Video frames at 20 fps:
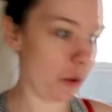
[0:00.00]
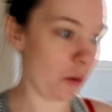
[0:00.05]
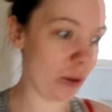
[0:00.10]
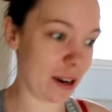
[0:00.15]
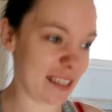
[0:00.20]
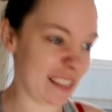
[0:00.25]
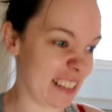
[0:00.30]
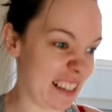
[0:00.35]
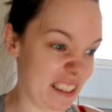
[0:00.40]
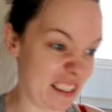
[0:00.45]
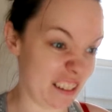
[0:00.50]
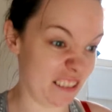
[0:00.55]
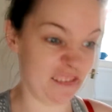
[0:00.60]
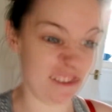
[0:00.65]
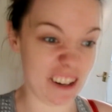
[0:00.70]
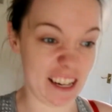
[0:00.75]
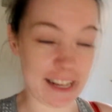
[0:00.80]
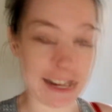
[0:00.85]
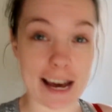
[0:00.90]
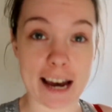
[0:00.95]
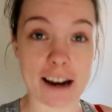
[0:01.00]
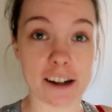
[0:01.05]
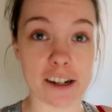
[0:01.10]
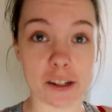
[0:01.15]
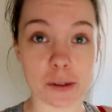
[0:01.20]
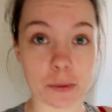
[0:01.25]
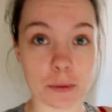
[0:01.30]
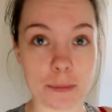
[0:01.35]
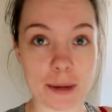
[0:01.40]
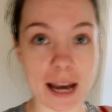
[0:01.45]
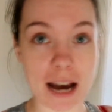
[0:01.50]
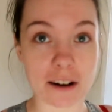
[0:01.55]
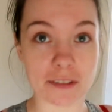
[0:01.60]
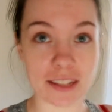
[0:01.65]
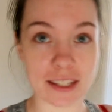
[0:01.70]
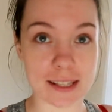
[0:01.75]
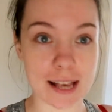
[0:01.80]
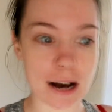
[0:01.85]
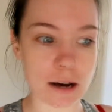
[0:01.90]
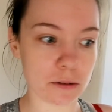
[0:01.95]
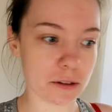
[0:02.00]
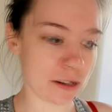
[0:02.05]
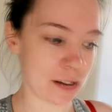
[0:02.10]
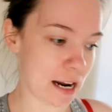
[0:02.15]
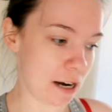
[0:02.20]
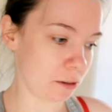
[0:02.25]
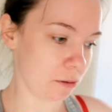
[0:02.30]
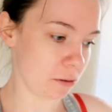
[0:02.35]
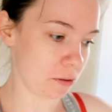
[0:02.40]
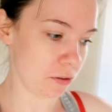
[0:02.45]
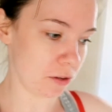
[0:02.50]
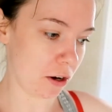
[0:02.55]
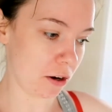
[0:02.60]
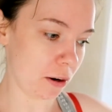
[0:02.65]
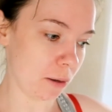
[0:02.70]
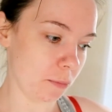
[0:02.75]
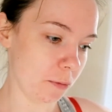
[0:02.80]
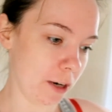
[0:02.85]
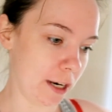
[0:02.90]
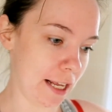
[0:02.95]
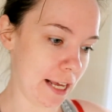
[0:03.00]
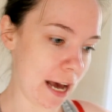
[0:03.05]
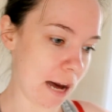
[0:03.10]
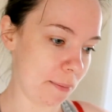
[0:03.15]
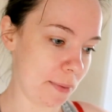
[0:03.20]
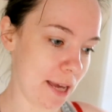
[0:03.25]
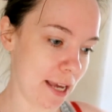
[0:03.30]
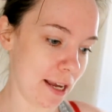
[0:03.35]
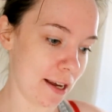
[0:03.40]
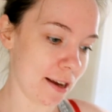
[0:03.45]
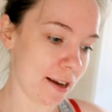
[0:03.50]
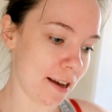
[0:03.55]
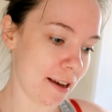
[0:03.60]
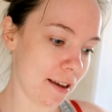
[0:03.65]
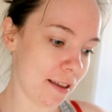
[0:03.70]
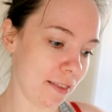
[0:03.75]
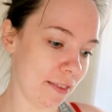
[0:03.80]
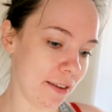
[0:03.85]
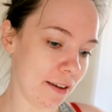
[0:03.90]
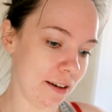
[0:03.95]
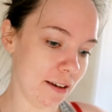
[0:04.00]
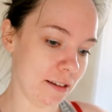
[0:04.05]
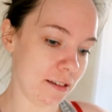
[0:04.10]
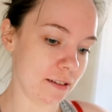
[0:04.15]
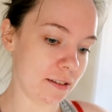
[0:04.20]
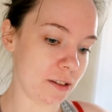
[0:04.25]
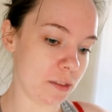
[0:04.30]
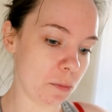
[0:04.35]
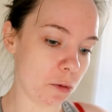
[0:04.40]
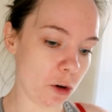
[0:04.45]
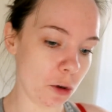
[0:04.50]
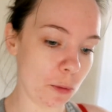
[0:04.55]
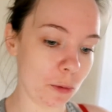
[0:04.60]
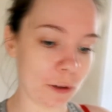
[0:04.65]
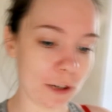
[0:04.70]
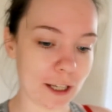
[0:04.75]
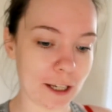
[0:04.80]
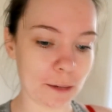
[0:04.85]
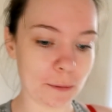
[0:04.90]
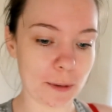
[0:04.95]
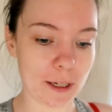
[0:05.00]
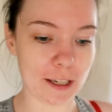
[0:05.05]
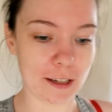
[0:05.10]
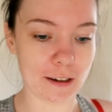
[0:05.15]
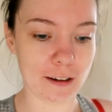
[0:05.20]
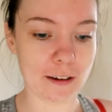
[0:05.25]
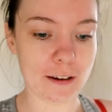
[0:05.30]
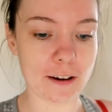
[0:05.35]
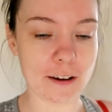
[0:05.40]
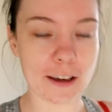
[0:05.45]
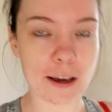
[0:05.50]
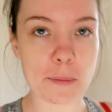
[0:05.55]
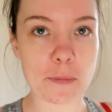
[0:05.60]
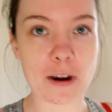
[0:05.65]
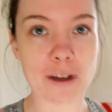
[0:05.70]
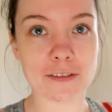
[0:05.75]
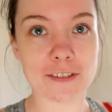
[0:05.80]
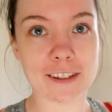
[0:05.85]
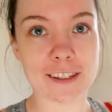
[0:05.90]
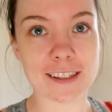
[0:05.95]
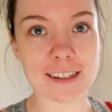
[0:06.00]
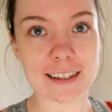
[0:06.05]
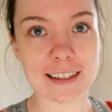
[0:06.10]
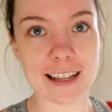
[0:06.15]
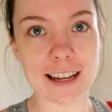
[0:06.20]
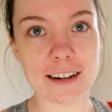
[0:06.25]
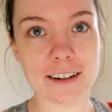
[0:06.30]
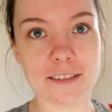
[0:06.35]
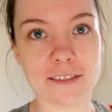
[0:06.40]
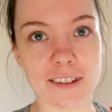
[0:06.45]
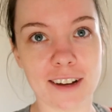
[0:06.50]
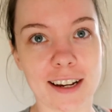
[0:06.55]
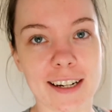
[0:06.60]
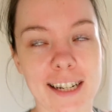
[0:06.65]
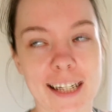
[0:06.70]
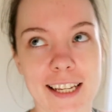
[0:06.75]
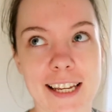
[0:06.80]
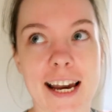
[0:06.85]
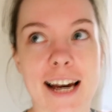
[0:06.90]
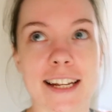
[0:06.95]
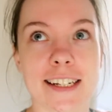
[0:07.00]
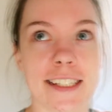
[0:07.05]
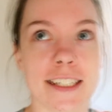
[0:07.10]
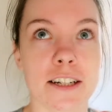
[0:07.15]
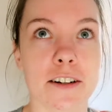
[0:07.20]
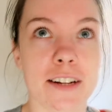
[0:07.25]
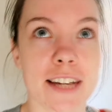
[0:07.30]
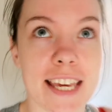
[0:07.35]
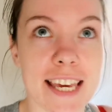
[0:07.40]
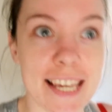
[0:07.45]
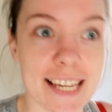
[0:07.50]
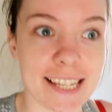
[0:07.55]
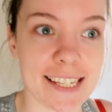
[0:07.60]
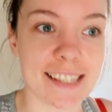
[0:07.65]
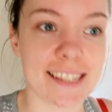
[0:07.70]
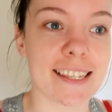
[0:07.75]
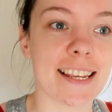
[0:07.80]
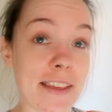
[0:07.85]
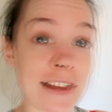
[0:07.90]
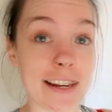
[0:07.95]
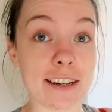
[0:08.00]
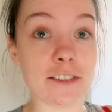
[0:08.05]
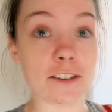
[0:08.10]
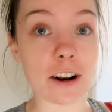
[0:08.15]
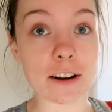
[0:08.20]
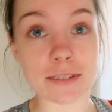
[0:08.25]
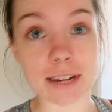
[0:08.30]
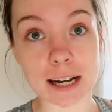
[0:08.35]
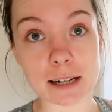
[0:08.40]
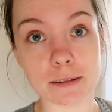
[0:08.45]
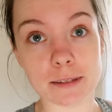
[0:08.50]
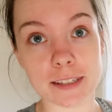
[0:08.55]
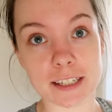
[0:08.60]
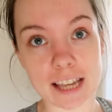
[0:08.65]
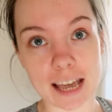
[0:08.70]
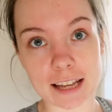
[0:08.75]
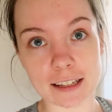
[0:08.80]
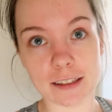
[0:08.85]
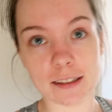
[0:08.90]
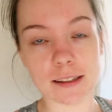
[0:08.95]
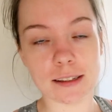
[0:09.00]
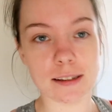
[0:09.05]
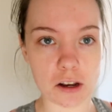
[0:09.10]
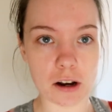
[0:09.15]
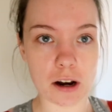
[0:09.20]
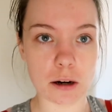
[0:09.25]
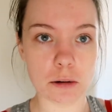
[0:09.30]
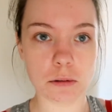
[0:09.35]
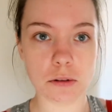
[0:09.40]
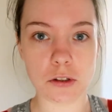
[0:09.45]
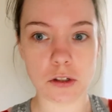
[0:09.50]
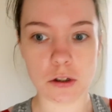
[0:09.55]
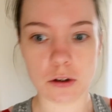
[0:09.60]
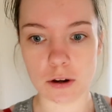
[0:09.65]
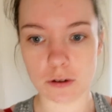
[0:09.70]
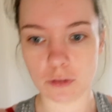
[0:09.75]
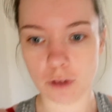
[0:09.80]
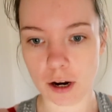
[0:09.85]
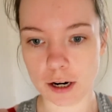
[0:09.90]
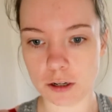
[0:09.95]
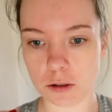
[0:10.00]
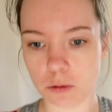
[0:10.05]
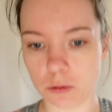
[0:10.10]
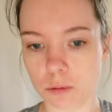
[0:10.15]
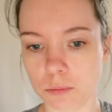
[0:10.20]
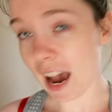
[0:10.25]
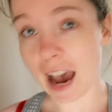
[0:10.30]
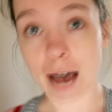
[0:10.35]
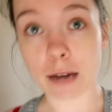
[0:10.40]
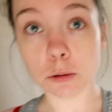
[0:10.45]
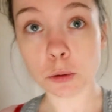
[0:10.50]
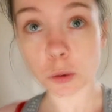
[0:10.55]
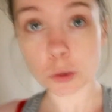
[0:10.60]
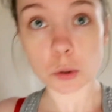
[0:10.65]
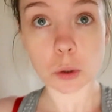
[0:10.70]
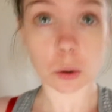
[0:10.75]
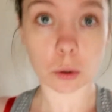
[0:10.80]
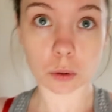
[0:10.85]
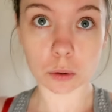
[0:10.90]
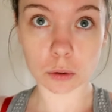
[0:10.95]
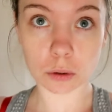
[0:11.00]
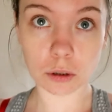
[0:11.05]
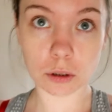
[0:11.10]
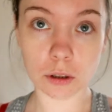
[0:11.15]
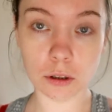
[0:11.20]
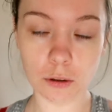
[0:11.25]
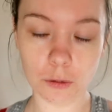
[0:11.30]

Otherwise, I don't really care. I just want to be out of this house now. So I'm really happy that tomorrow morning we can go and get breakfast and then finally hand in our keys and then drive down to Kent. So I will do a final house tour